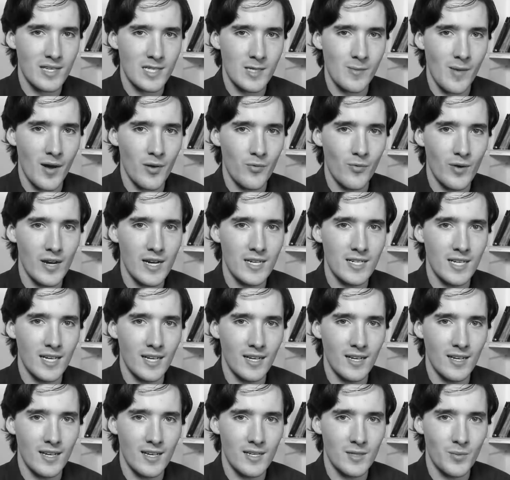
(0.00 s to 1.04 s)
things about
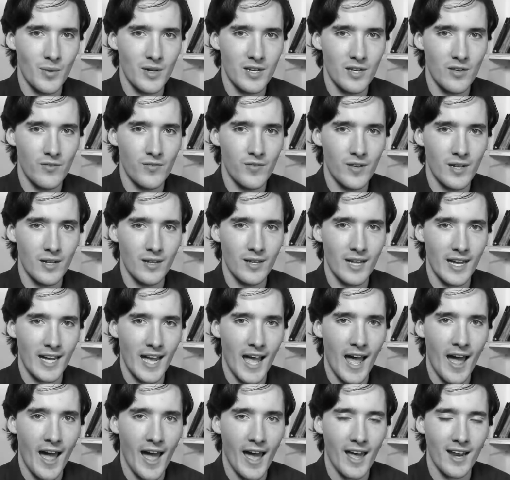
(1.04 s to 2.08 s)
reading is when you feel like
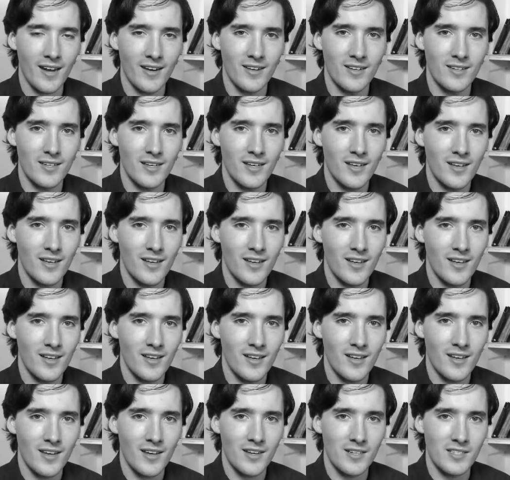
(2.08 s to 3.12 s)
a hand
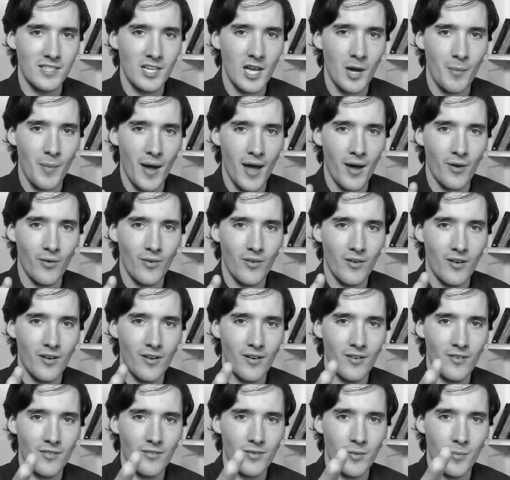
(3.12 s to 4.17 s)
has come out
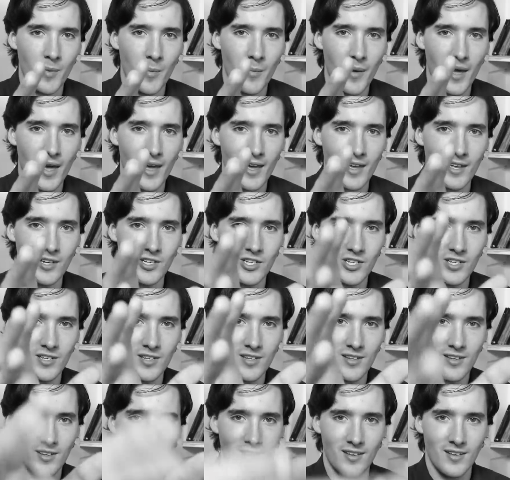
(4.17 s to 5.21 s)
from a page
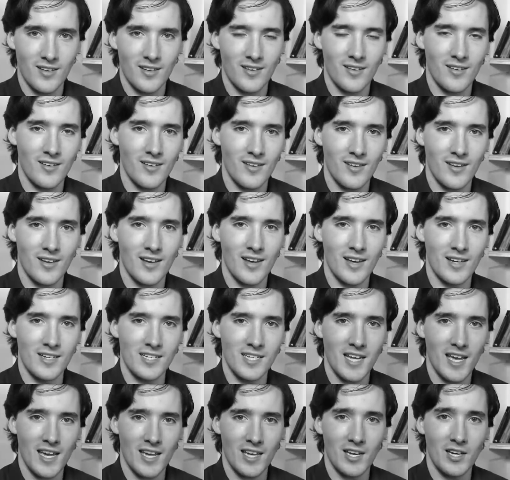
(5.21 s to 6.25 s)

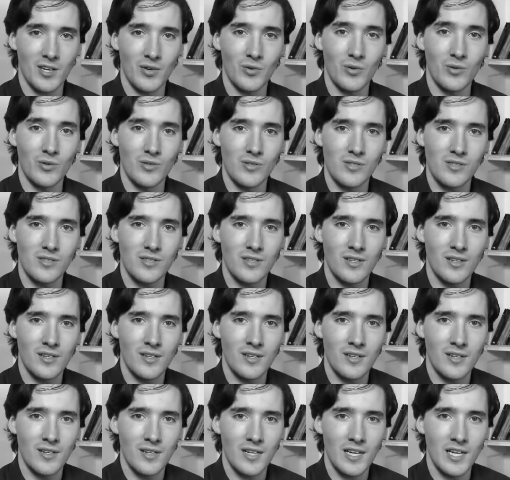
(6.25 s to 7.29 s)
and taken yours,
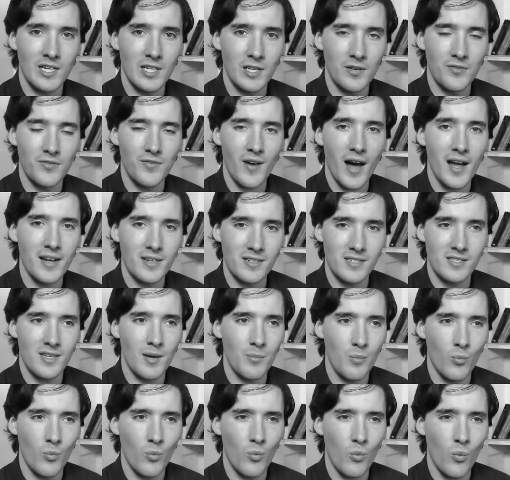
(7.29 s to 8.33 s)
and you find
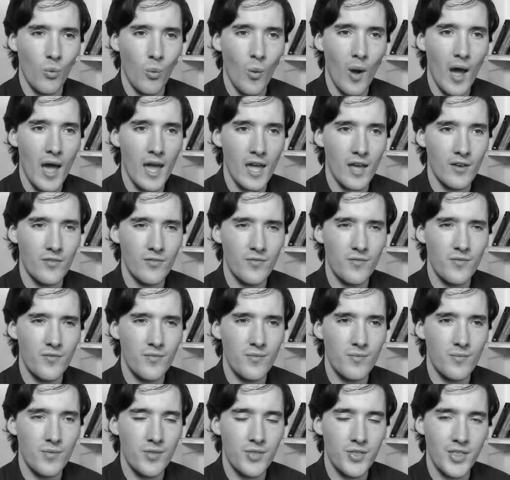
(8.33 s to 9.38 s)
some way of
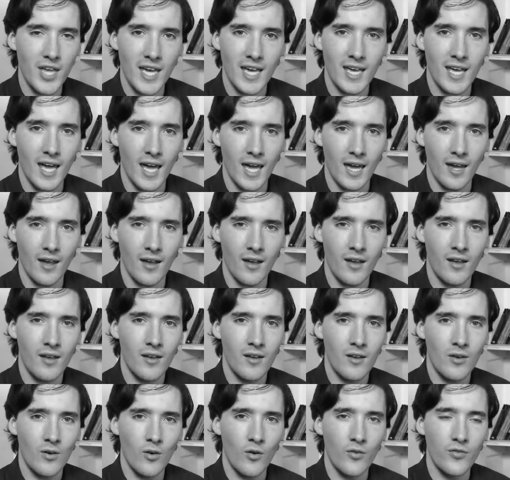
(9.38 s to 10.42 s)
thinking
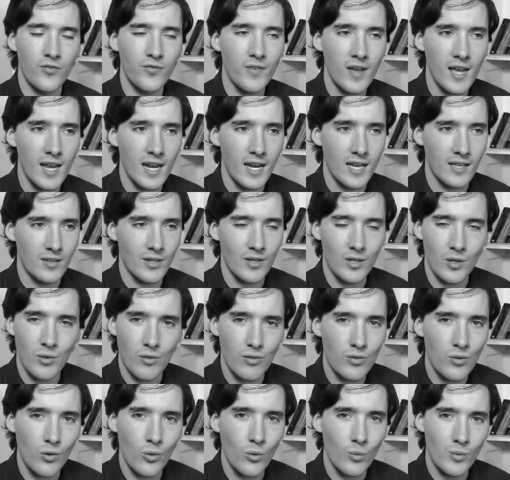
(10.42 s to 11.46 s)
or feeling that you
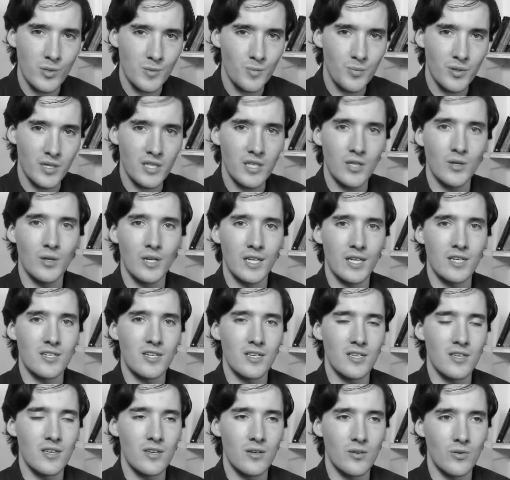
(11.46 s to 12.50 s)
thought was peculiar
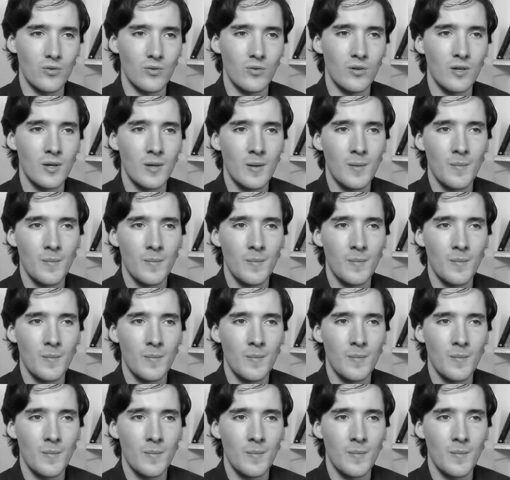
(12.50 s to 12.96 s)
to you,